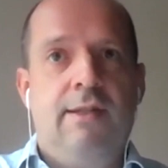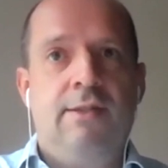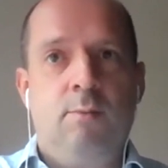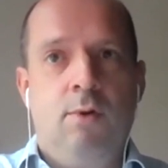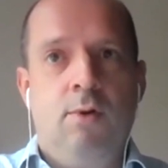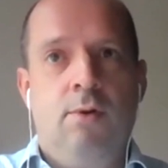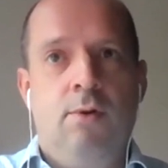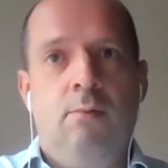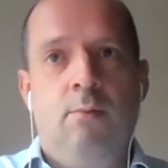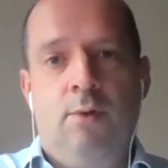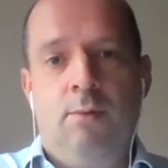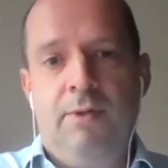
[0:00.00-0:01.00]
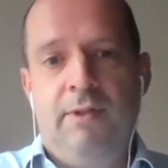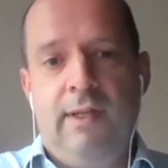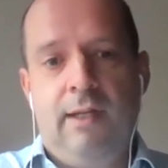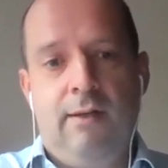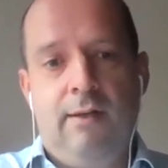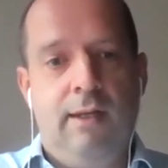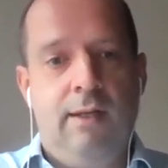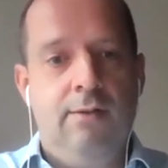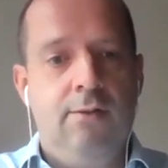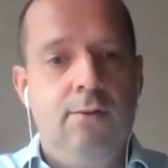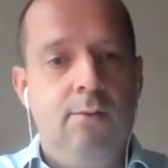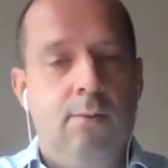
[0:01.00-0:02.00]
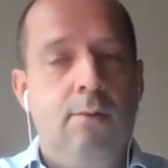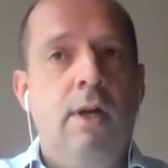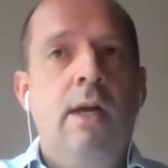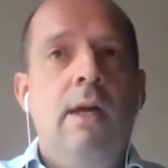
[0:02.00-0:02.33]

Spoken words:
Is one particular thing to do.